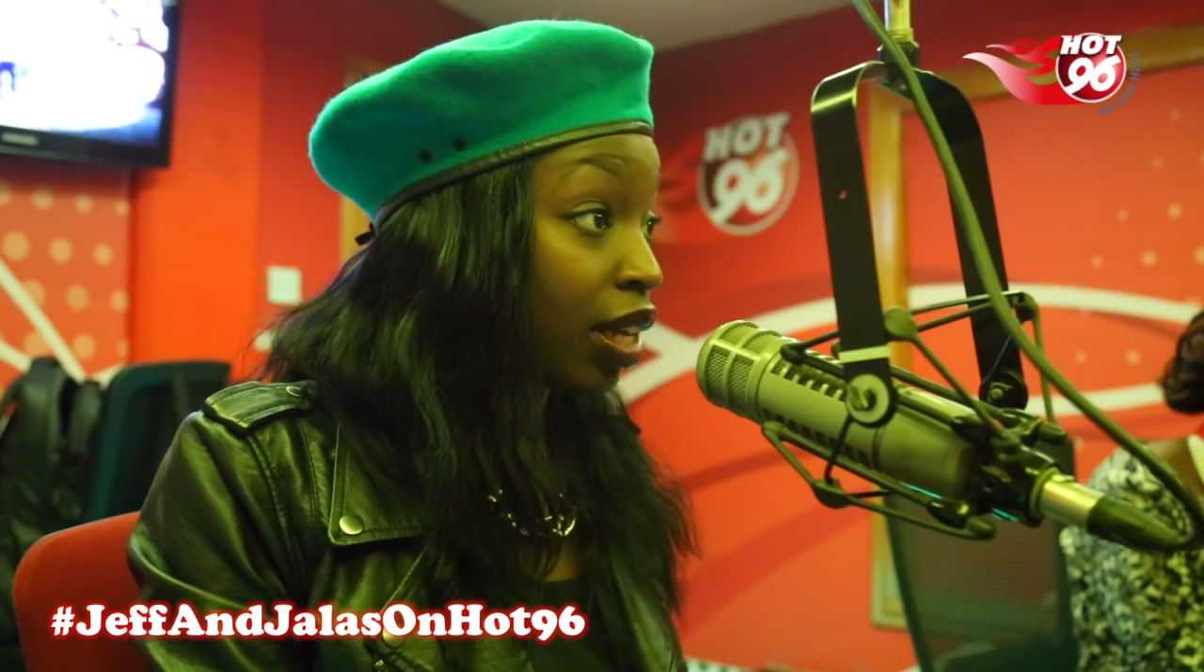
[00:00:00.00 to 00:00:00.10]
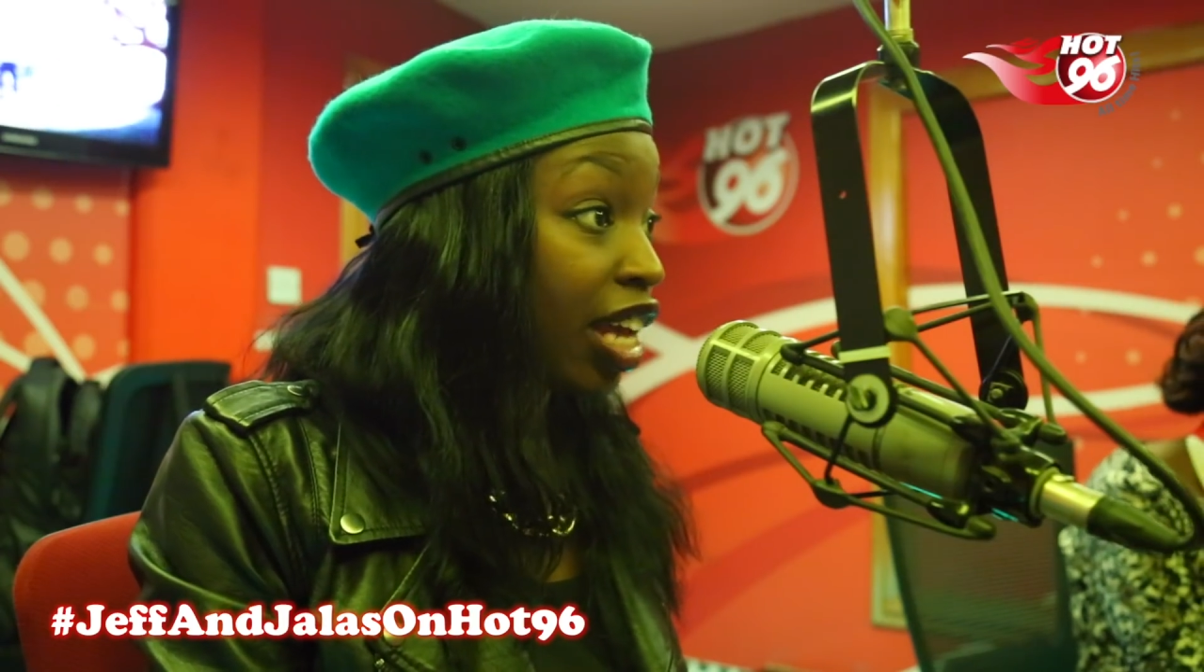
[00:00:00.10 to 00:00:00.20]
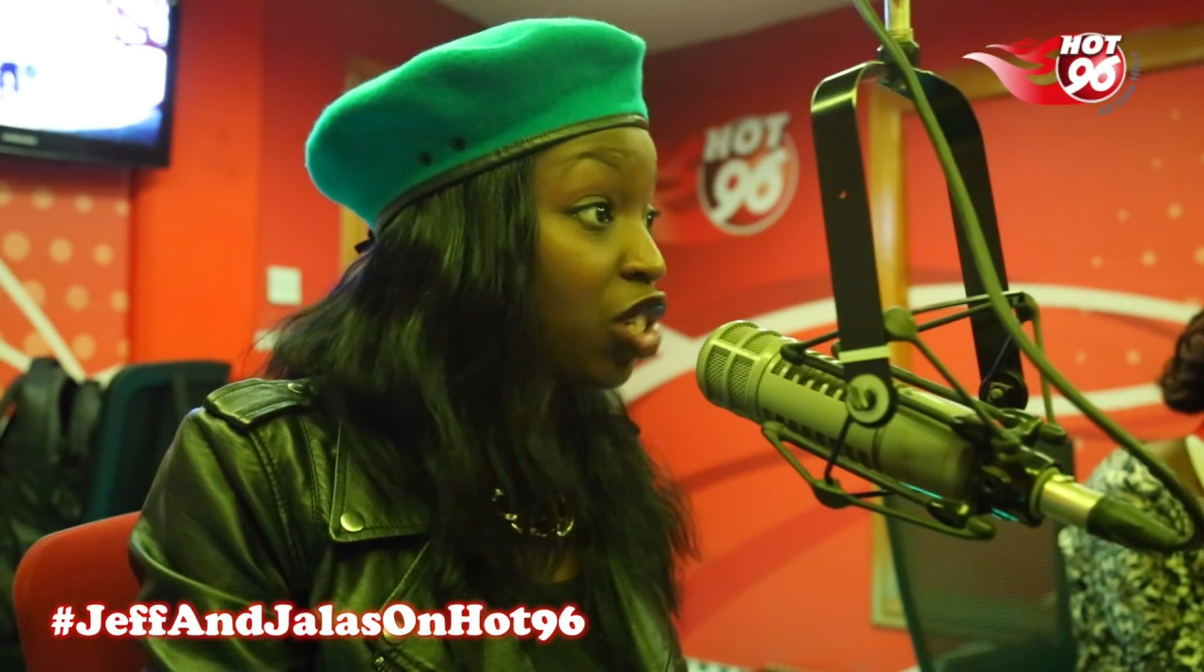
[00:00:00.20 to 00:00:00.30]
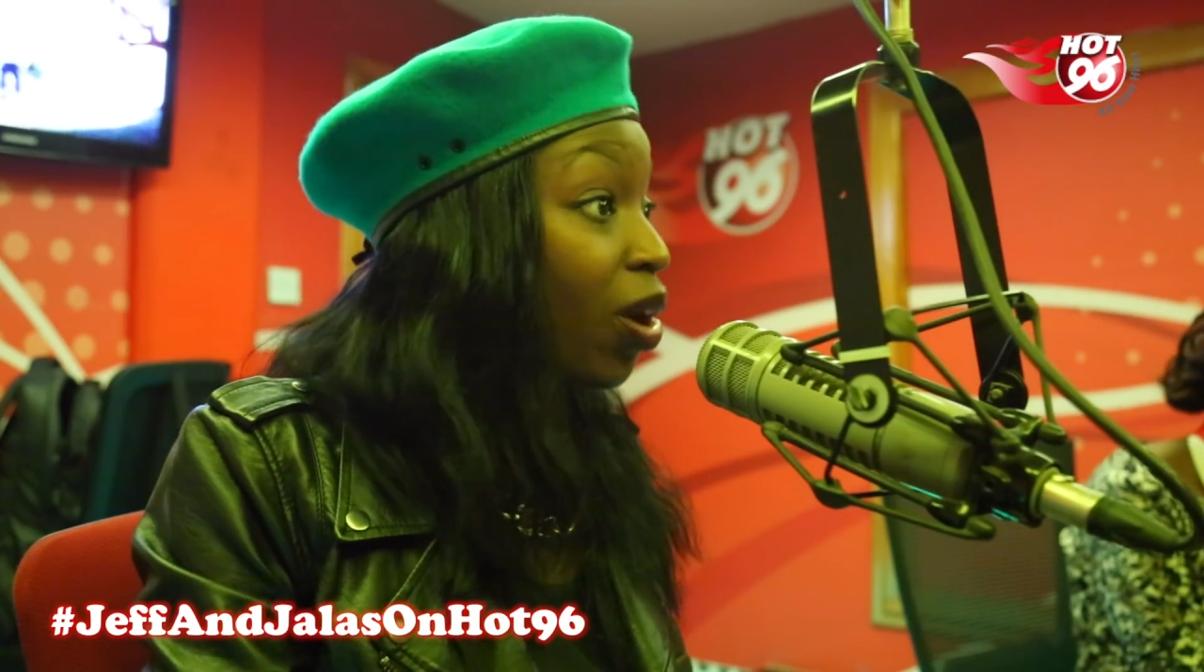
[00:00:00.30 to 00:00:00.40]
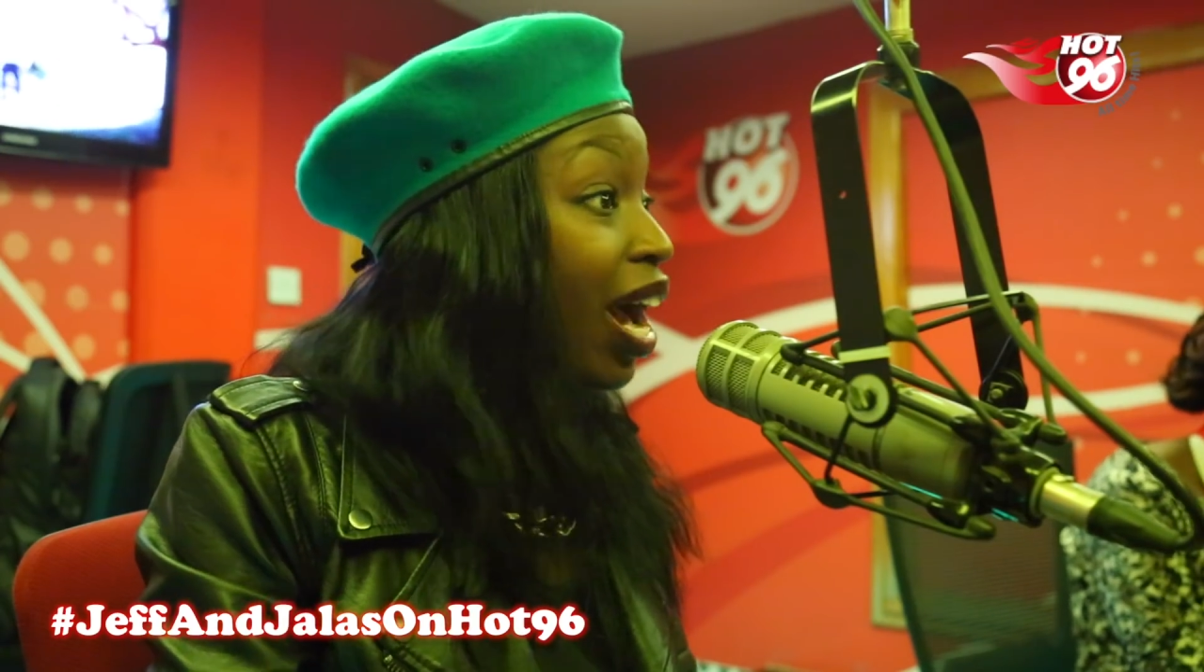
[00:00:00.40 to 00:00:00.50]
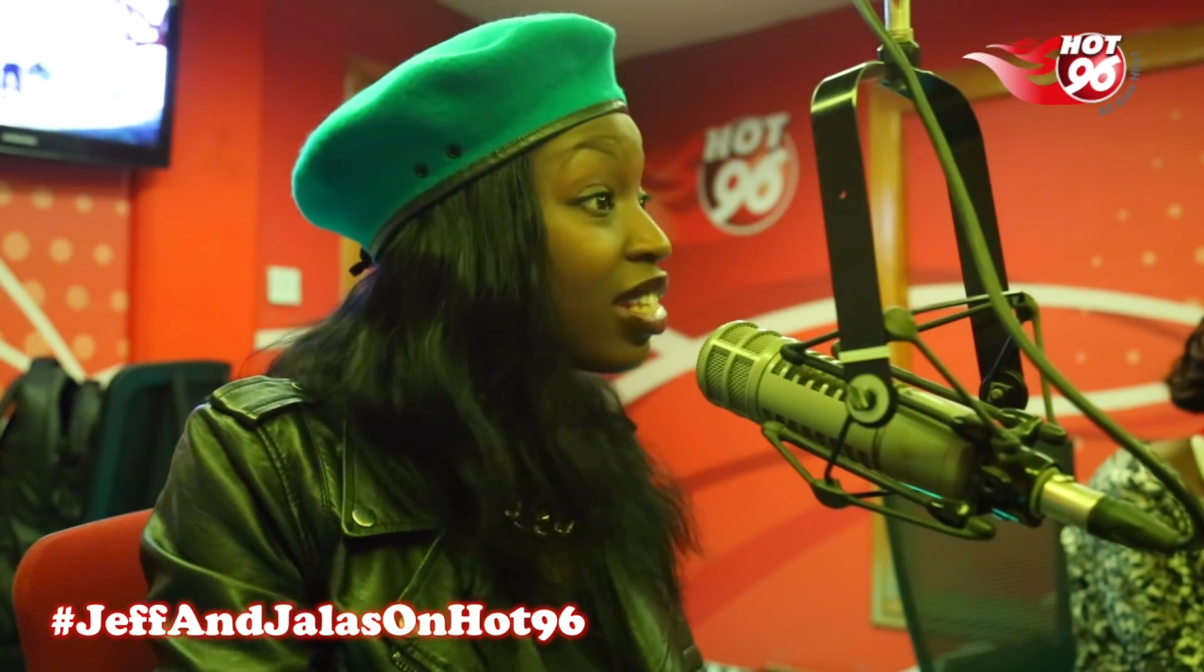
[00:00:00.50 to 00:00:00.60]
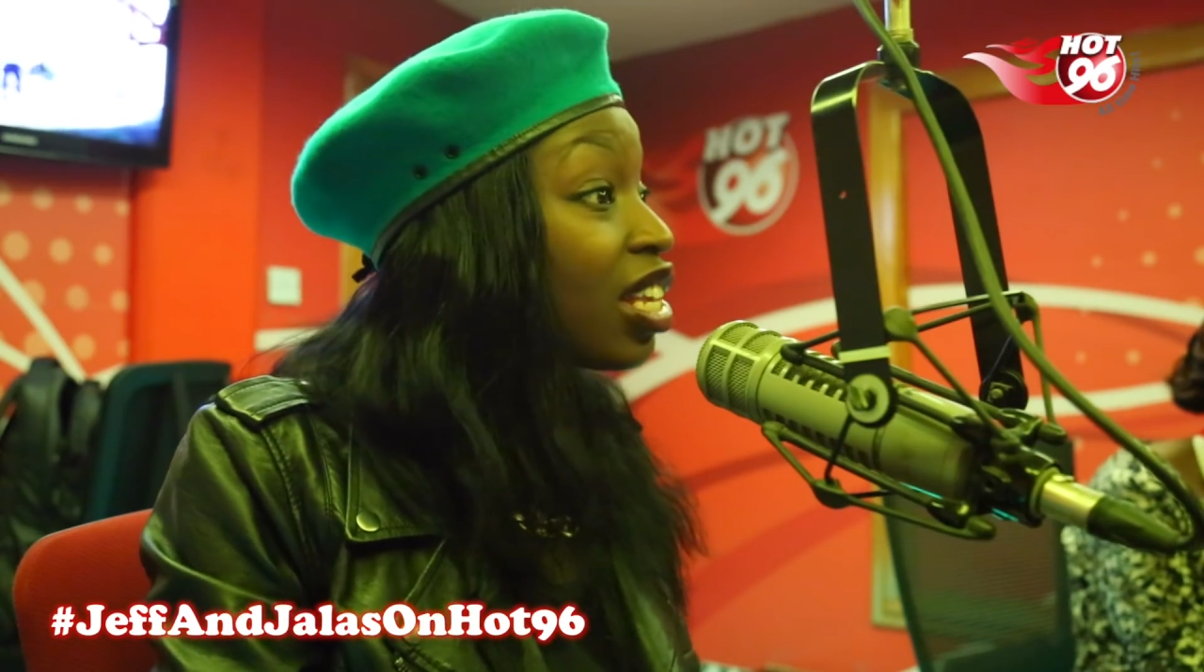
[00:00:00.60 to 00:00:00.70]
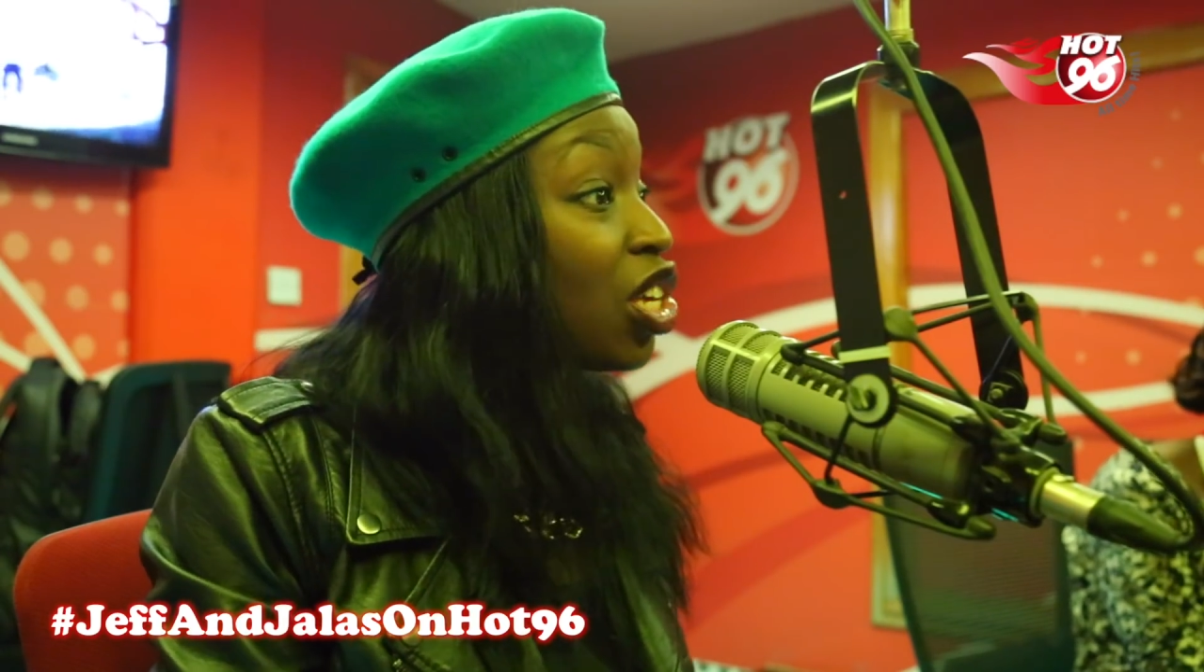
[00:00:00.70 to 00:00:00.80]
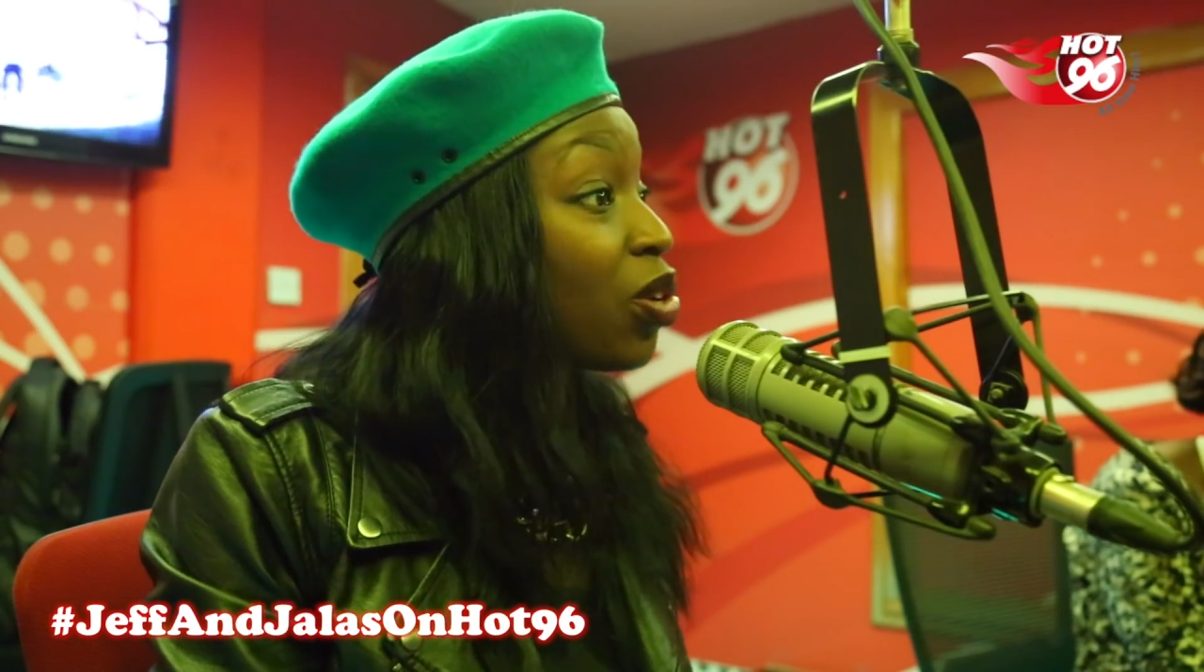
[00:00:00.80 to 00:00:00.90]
And you're asking